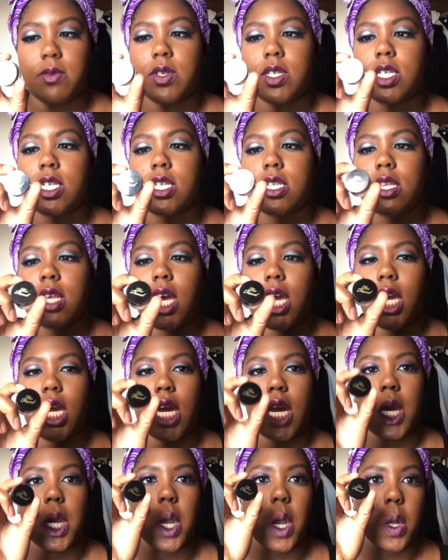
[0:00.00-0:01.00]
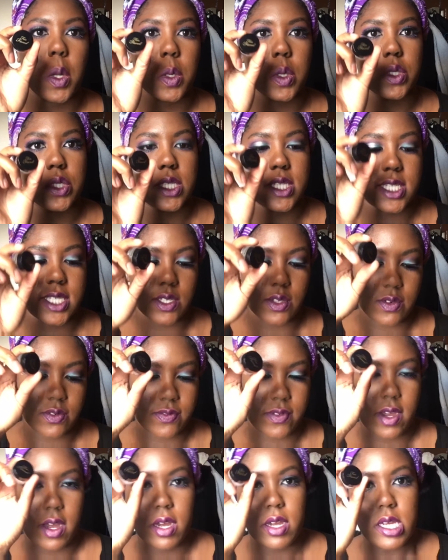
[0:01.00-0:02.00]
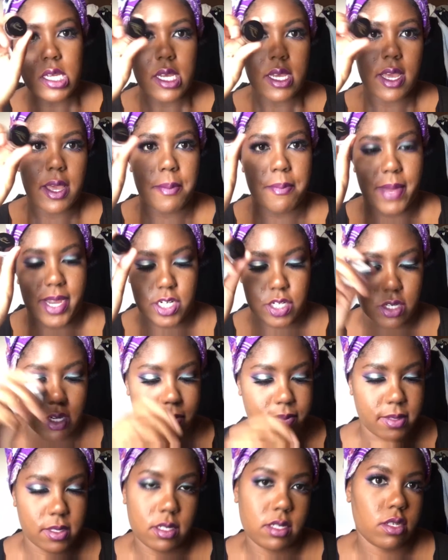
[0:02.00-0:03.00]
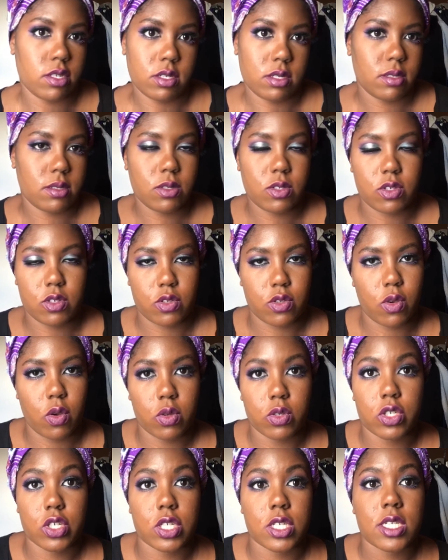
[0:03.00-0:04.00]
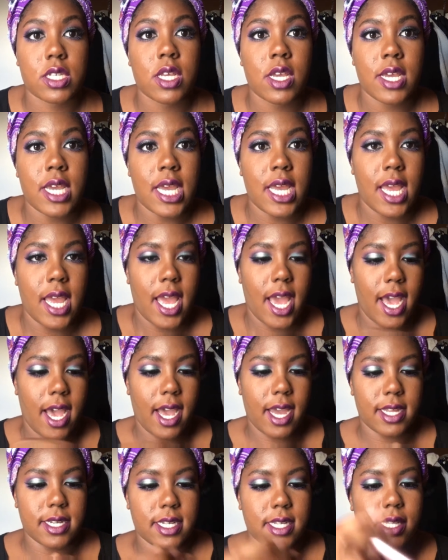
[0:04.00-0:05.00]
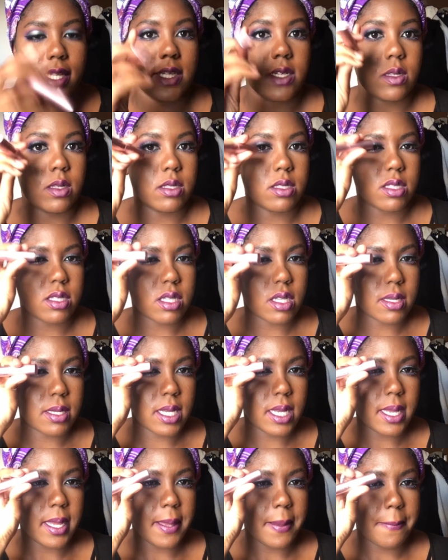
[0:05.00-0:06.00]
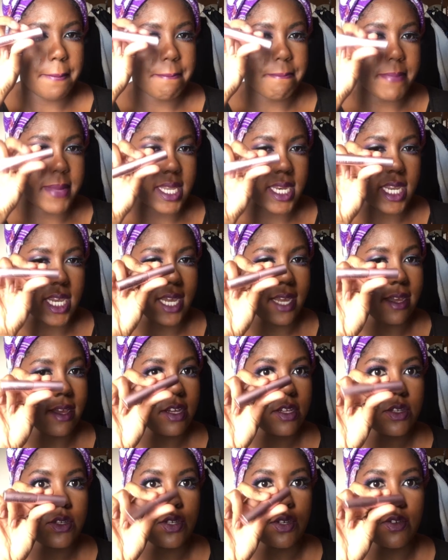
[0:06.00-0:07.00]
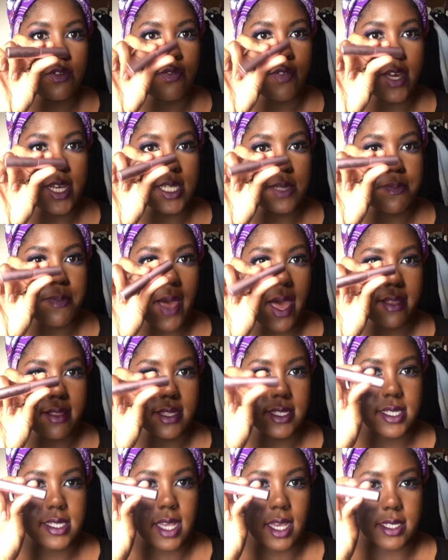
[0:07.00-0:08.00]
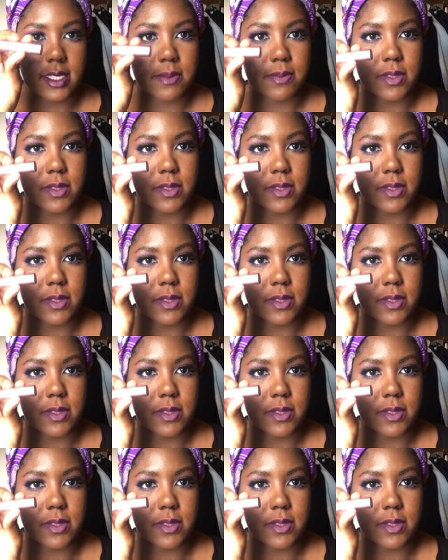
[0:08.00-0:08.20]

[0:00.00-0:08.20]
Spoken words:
which is like a gold silver mashup. It's just gorgeous, and a little mini Too Faced Better Than Sex